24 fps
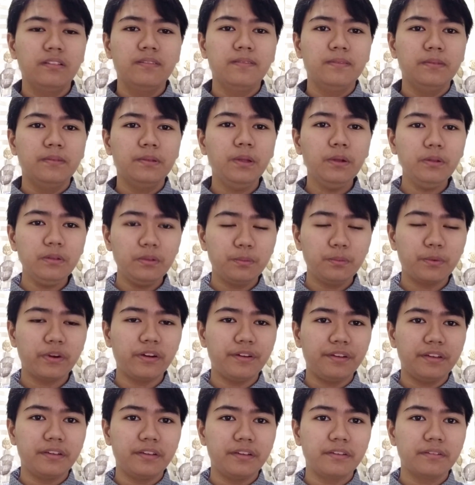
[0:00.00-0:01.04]
Don't
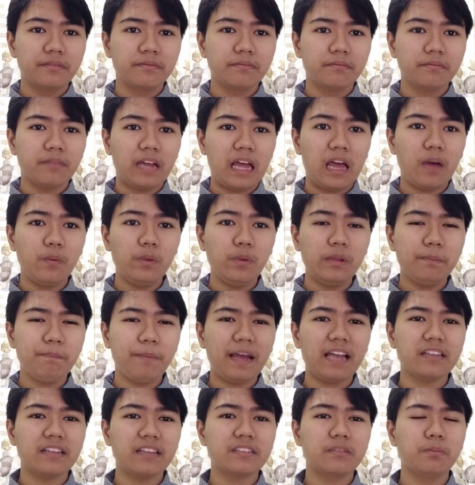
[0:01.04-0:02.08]
worry, I will
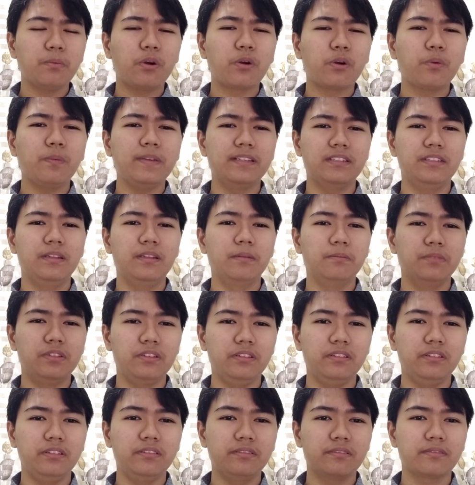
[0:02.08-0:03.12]
pass more wisdom to
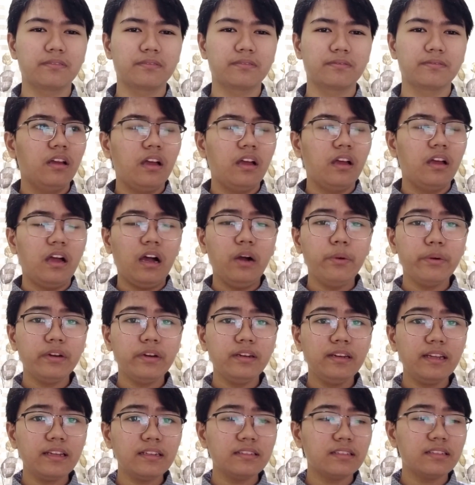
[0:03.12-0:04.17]
you. Our
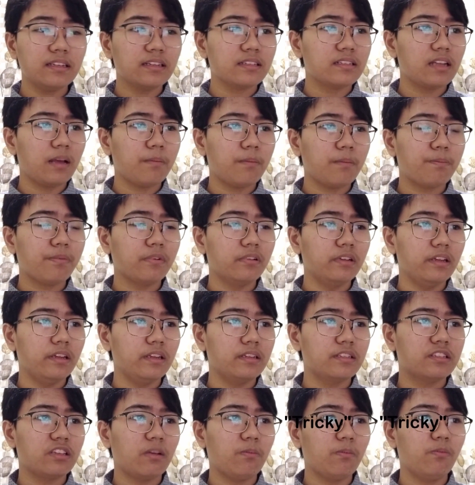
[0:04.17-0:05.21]
next example is
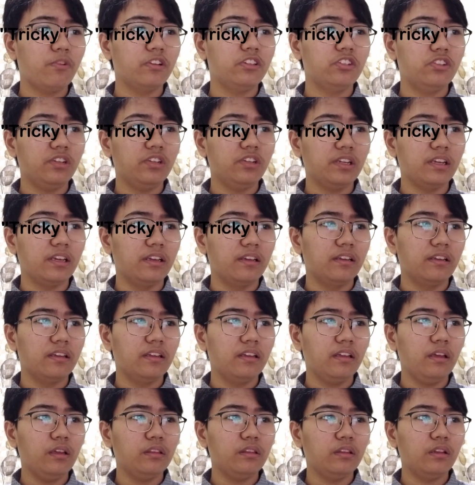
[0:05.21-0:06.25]
somewhat tricky.
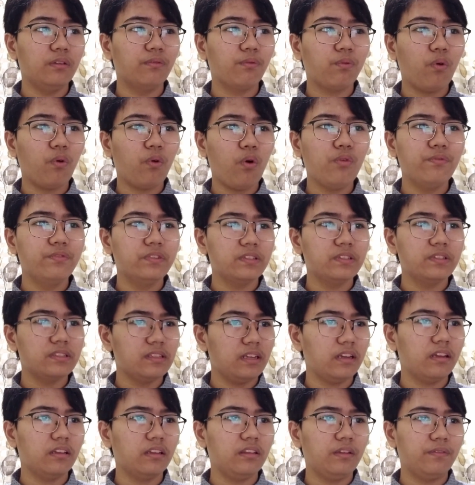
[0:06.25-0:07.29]
It involves
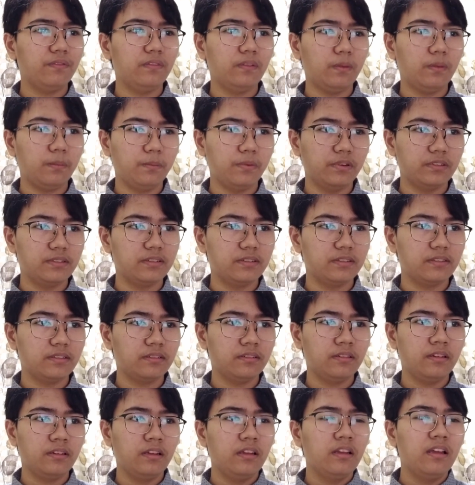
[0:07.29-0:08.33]
negative numbers.
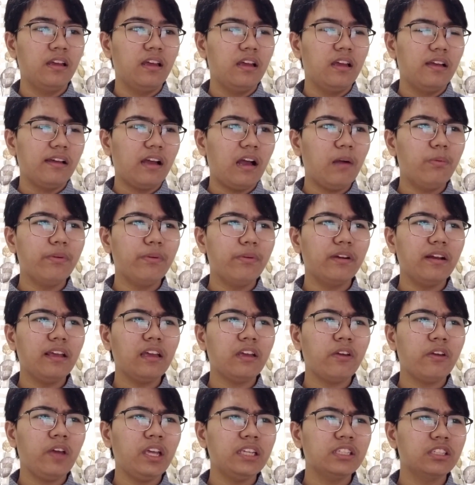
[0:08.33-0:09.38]
Our
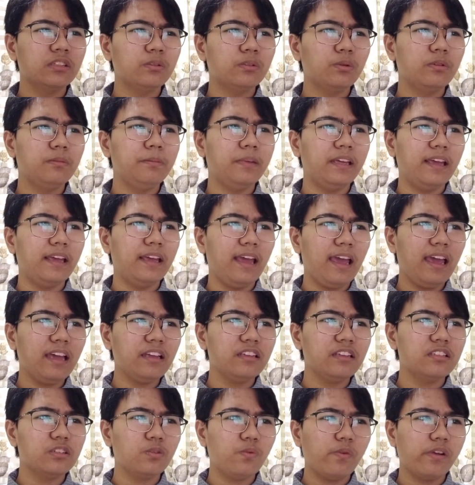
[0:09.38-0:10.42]
equation would be
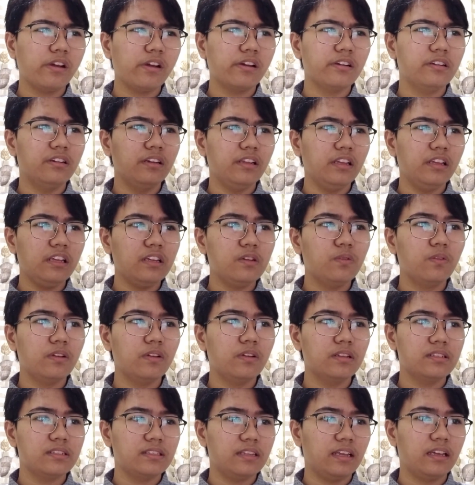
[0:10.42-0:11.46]
x squared
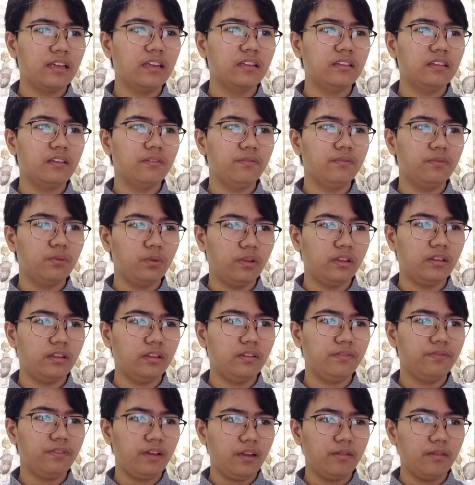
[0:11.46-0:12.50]
equals negative
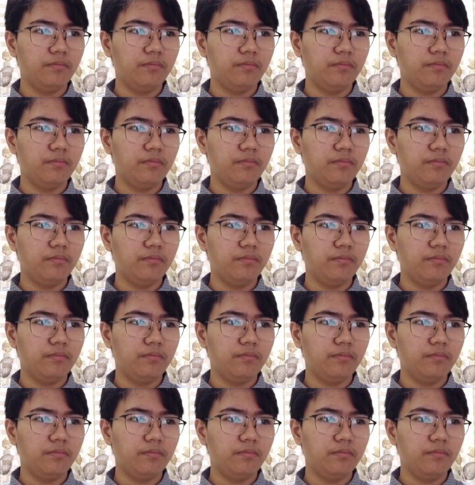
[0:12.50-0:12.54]
25.